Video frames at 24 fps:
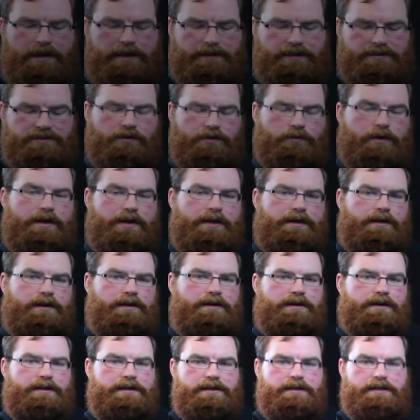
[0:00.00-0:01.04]
So,
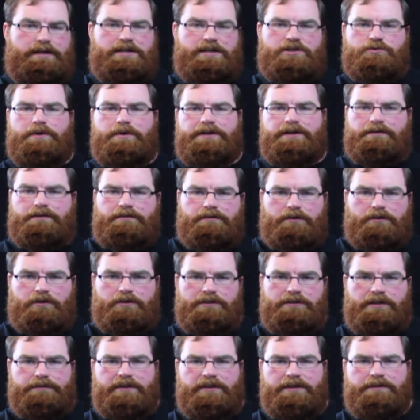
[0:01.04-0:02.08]
each week
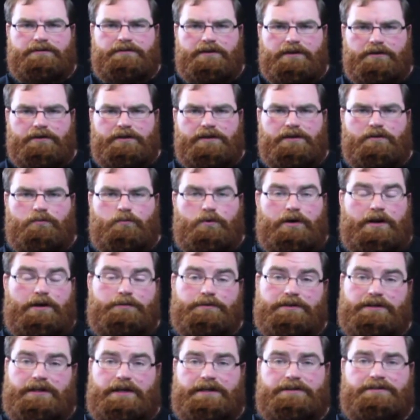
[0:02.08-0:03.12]
on Living in Theria, what I
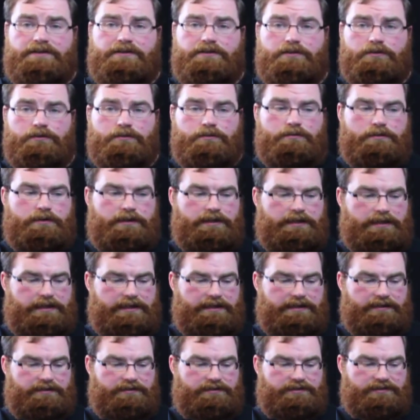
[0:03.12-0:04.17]
would like to do
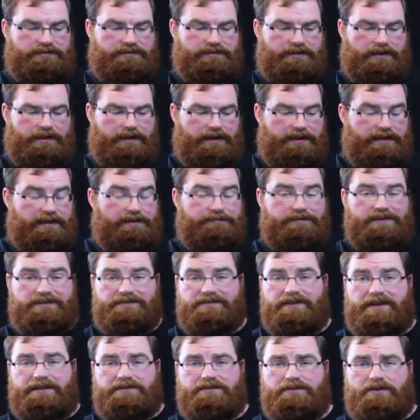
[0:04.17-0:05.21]
is, if this
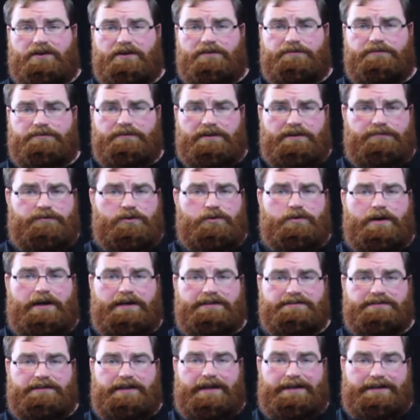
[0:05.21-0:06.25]
takes off, if you
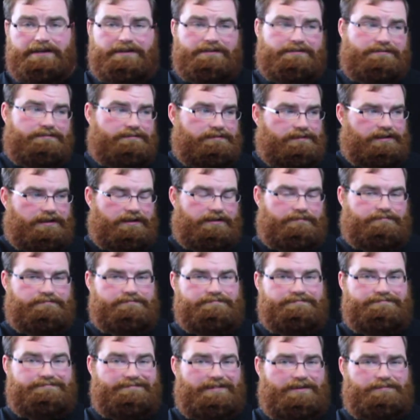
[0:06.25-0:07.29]
guys like it,
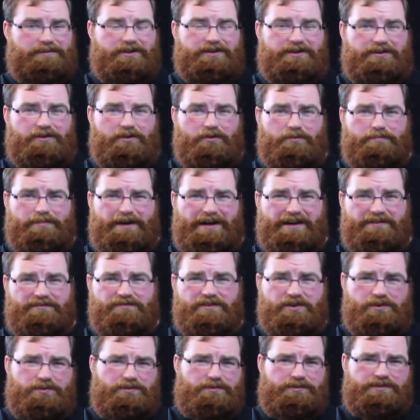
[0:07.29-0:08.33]
I'm going to go by
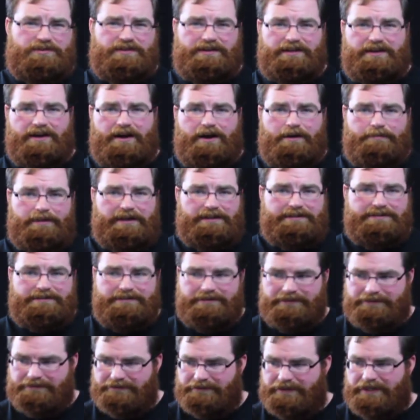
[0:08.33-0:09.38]
views and comments
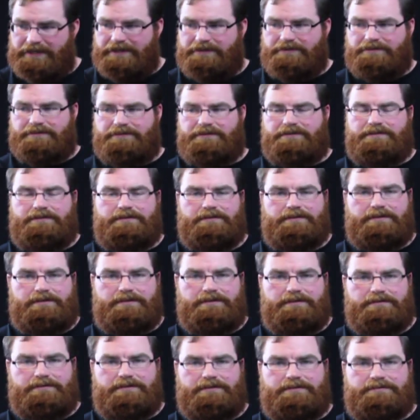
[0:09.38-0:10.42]
and
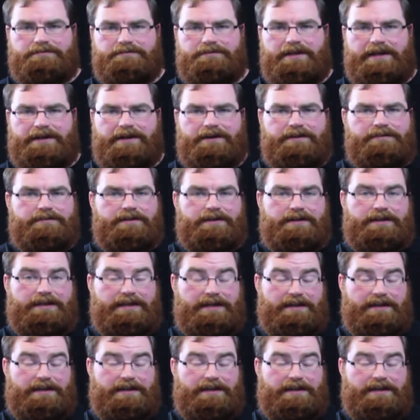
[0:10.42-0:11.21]
that kind of thing.